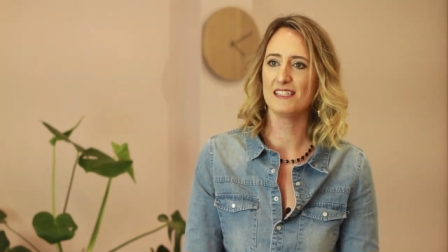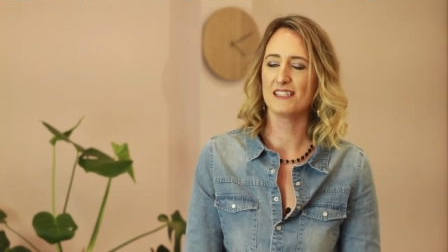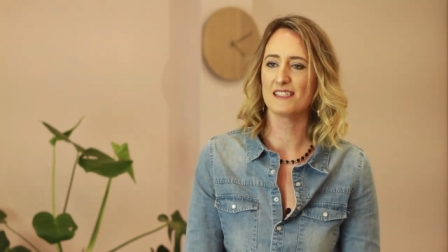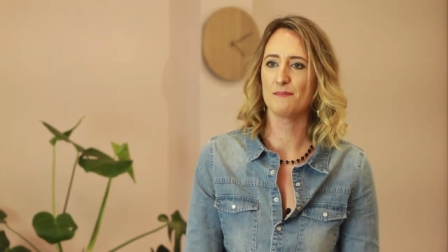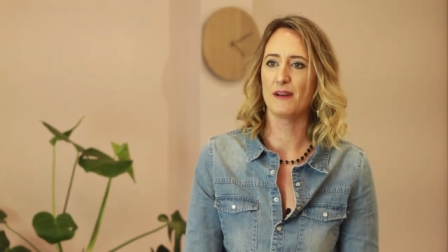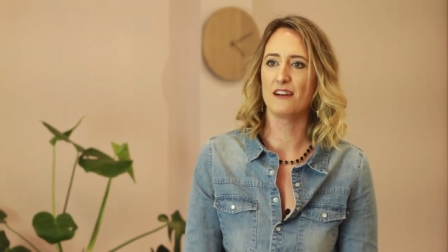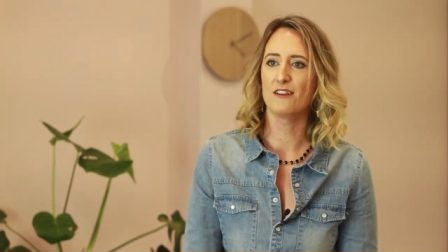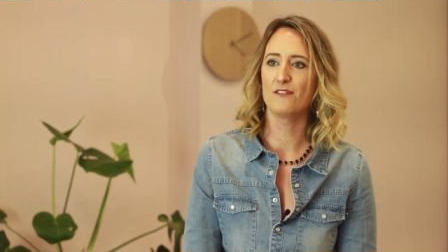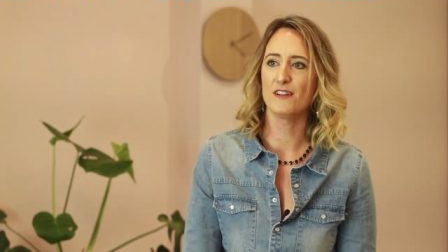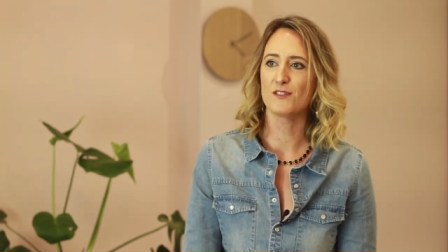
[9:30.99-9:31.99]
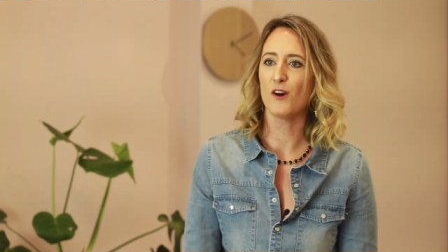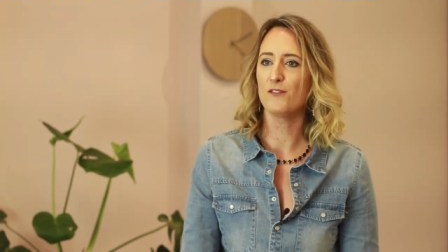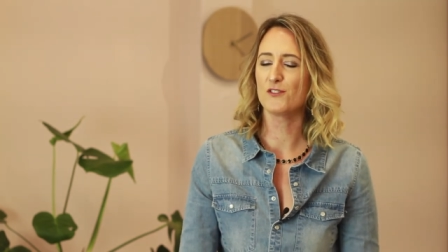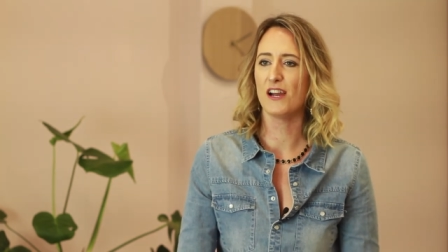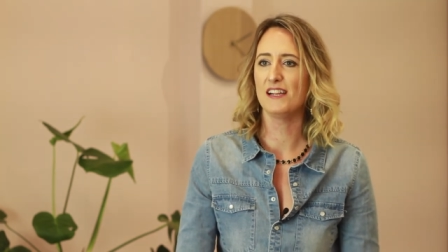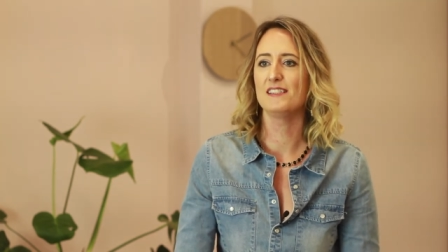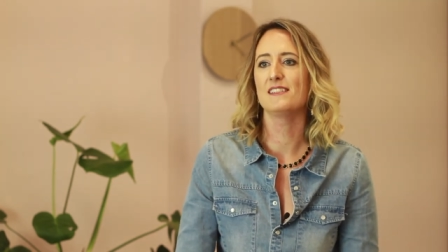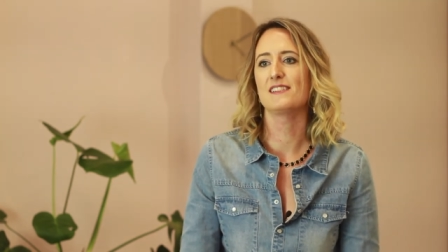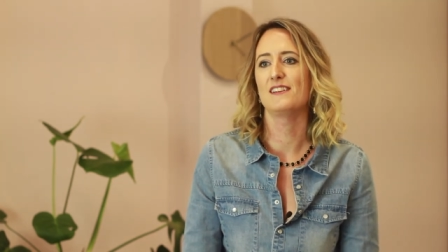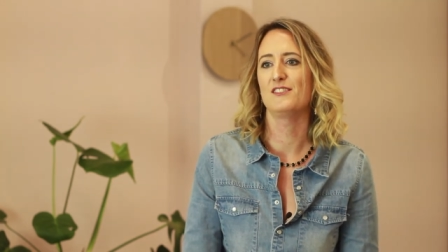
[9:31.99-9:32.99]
it doesn't matter if it's off trend.